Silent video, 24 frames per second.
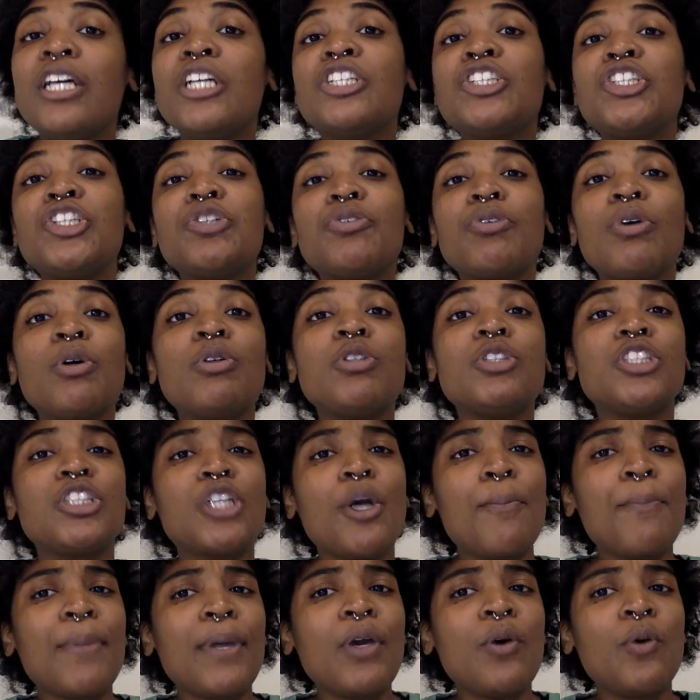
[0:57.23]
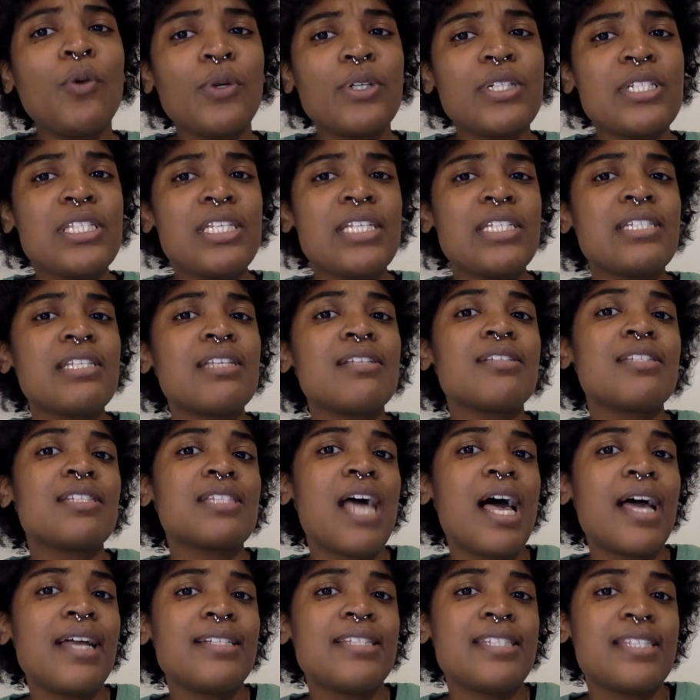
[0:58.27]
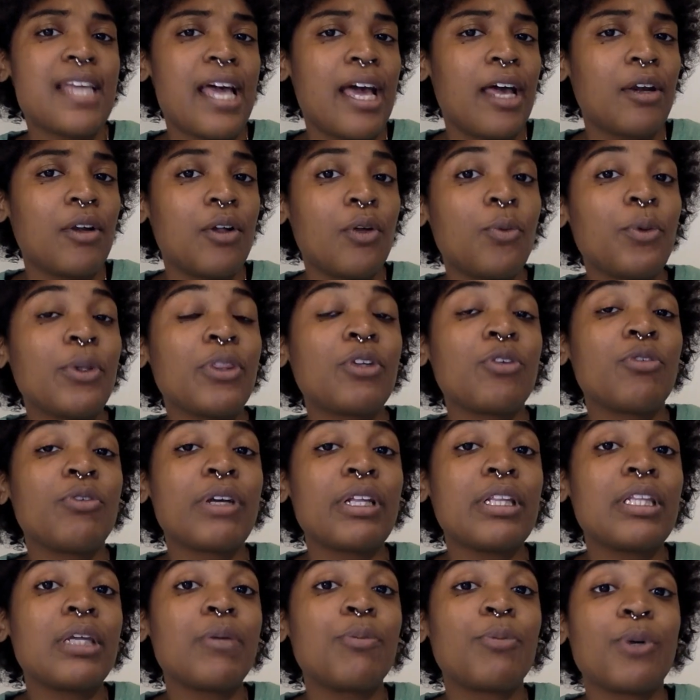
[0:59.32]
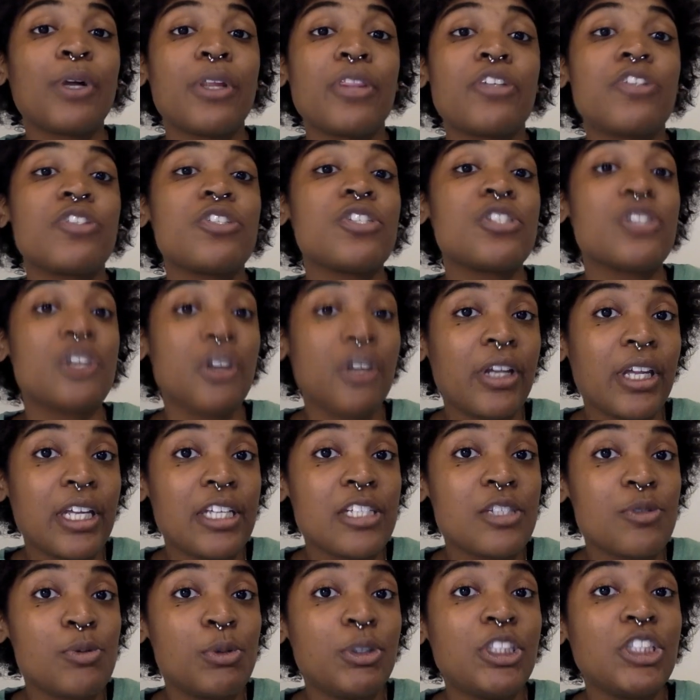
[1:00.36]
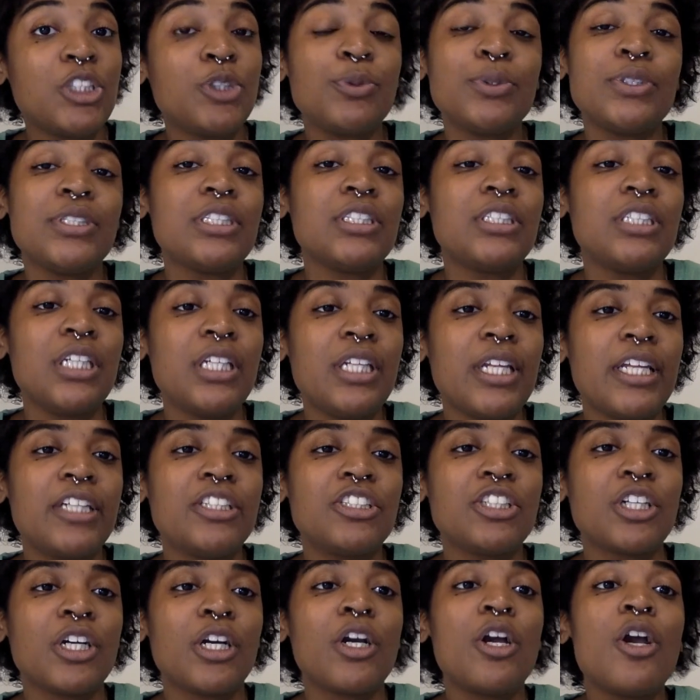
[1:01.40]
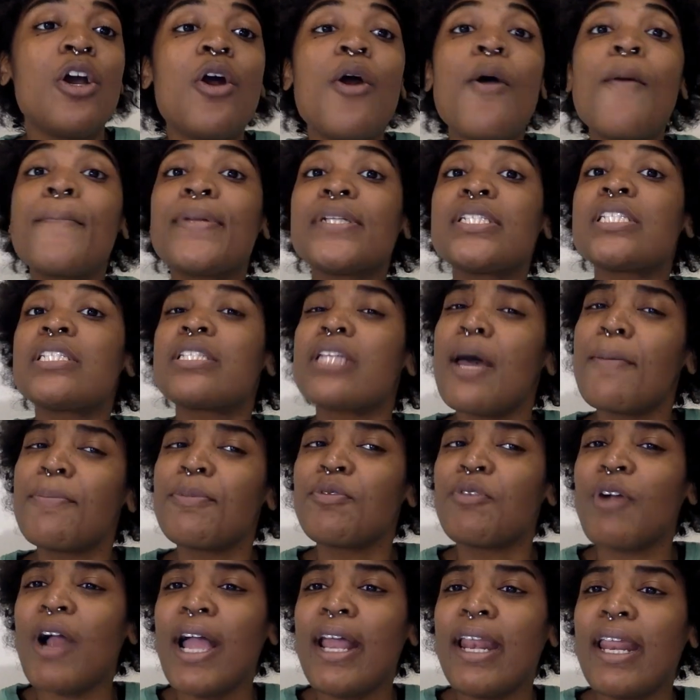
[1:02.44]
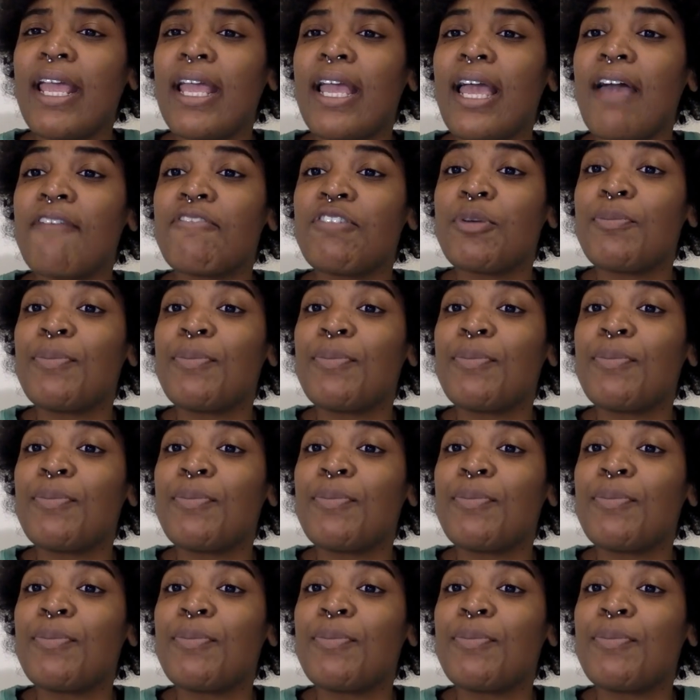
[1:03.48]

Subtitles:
She rode jumping horses side saddle with the Ringling Brothers Circus when she was a teenager, but stopped riding after